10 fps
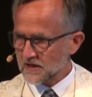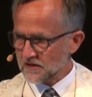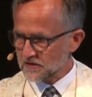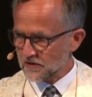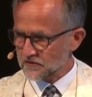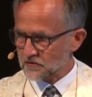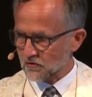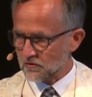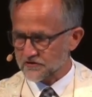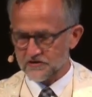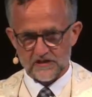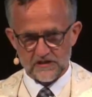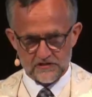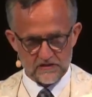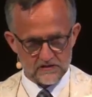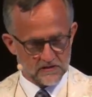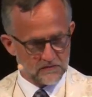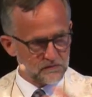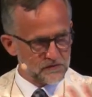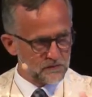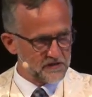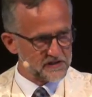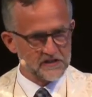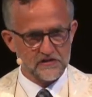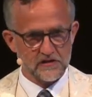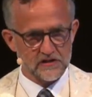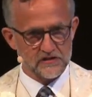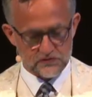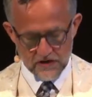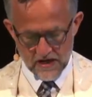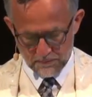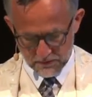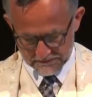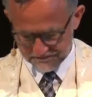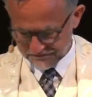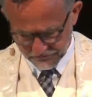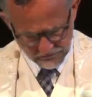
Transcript: and the other courts isn't, and the one that isn't is trampled.